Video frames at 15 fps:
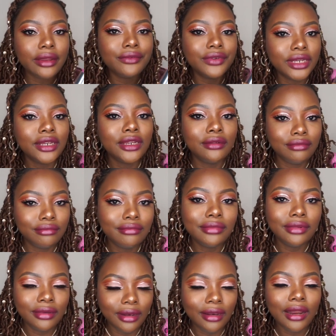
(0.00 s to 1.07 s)
I really
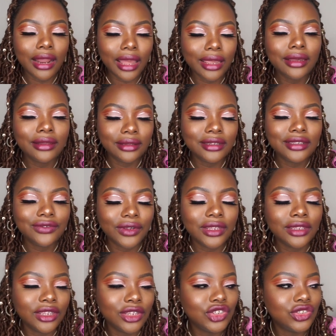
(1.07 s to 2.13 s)
like this
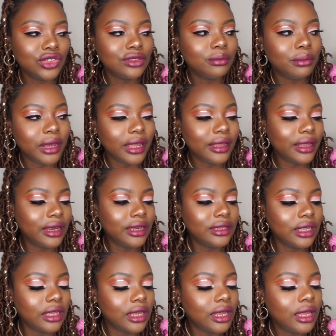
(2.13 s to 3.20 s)
foundation by Clinique.